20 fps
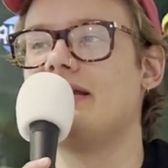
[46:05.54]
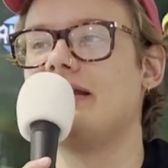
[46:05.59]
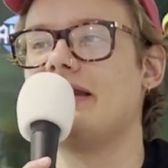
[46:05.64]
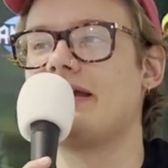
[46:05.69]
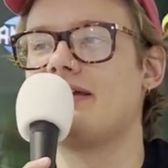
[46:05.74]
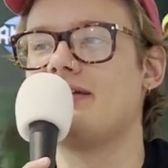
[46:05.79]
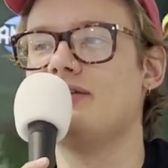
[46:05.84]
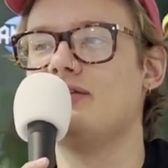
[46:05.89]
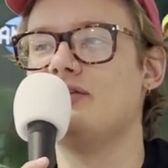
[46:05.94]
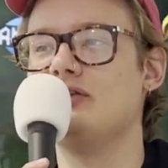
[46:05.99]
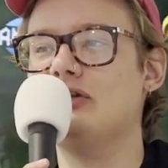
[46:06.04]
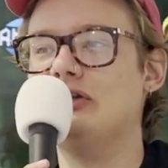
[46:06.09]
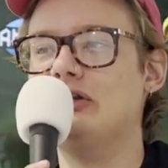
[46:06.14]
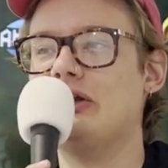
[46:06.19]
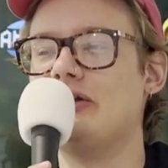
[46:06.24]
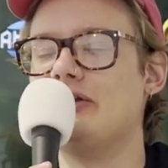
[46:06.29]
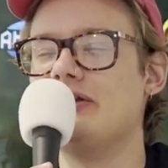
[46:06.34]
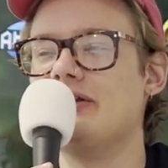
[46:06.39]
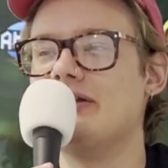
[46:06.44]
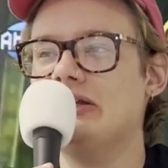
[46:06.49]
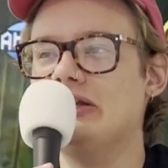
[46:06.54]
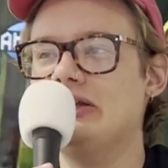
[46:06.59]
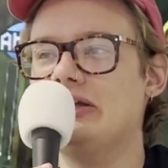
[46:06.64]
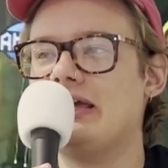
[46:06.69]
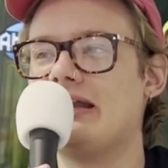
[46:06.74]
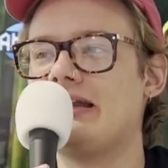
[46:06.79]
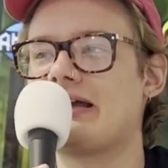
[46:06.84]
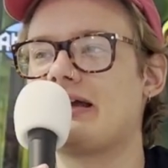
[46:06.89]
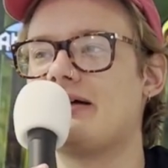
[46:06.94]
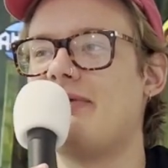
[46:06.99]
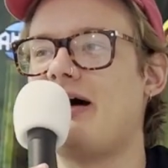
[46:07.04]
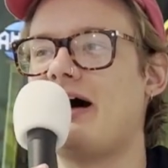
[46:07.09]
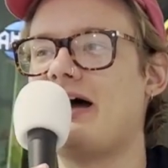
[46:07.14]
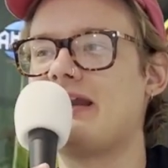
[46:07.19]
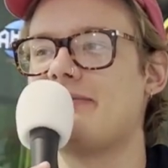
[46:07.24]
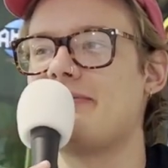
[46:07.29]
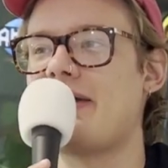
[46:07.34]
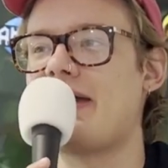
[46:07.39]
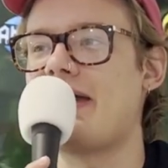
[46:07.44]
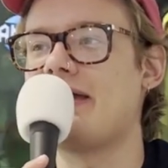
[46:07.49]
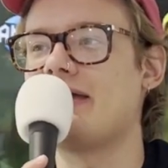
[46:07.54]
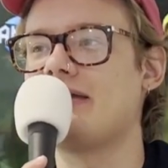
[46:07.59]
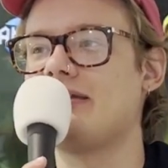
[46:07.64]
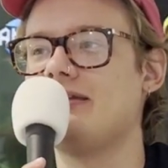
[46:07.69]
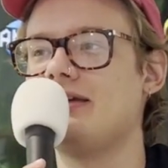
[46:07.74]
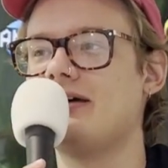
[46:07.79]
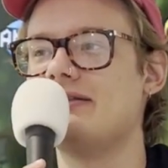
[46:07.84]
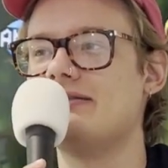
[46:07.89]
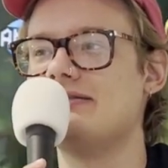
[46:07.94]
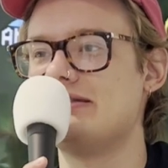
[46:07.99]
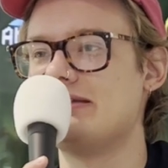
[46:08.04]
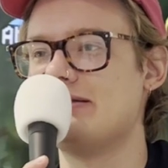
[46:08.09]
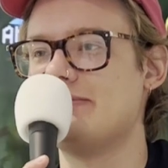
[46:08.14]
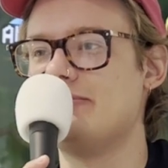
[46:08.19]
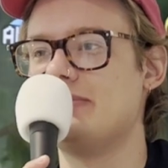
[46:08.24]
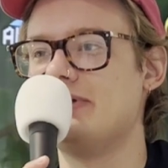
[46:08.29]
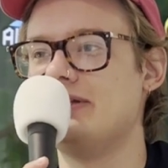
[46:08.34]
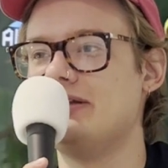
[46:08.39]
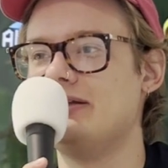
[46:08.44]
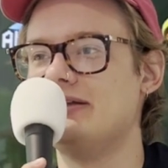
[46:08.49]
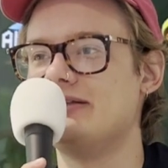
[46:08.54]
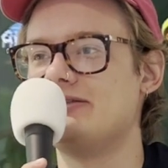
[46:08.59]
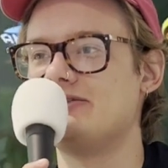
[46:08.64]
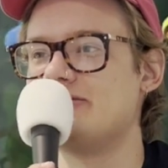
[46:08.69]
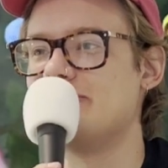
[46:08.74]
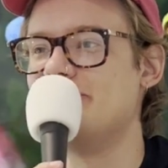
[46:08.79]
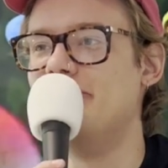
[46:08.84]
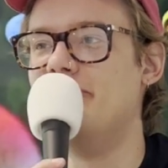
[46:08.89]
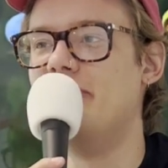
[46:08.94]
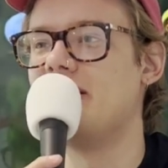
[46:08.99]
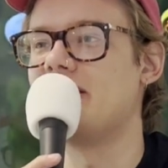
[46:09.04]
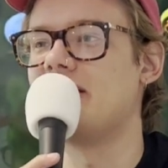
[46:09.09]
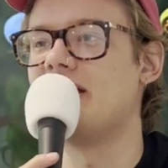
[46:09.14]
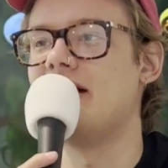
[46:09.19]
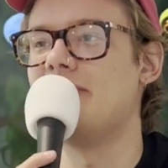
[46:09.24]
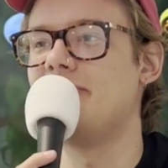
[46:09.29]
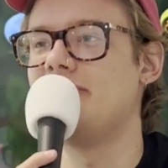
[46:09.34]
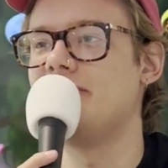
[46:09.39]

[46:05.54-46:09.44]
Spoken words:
like you get like a body bag, you unzip it, it's just butt up,